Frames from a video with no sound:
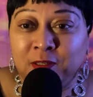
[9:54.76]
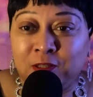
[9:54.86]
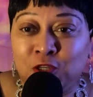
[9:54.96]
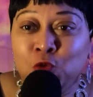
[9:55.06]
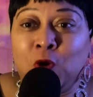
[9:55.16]

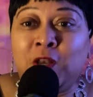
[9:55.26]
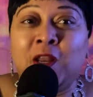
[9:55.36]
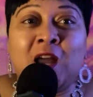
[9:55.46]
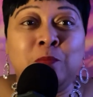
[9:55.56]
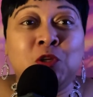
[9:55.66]
You are
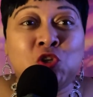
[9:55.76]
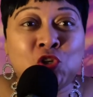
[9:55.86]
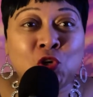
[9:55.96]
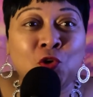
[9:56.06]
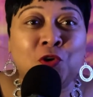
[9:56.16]
not
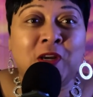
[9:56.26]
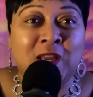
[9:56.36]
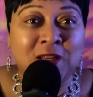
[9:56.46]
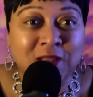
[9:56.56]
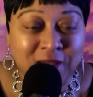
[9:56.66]
mature
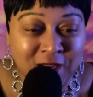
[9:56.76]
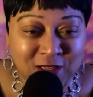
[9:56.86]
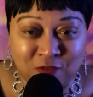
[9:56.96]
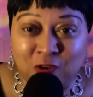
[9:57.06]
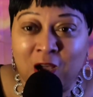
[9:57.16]
in the
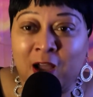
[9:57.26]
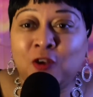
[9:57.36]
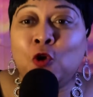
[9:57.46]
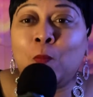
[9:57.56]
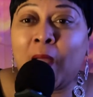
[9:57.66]
things of
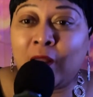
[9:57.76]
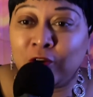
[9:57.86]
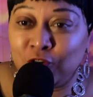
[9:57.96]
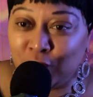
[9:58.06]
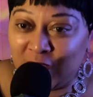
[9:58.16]
God, no
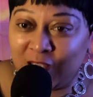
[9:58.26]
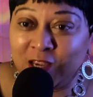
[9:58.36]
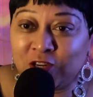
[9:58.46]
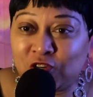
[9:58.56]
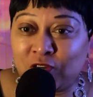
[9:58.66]
matter your
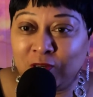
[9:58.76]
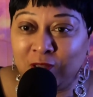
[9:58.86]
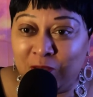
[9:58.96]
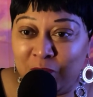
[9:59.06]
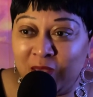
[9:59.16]
age.
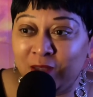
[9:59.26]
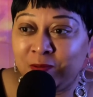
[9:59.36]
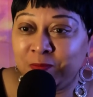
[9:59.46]
Amen?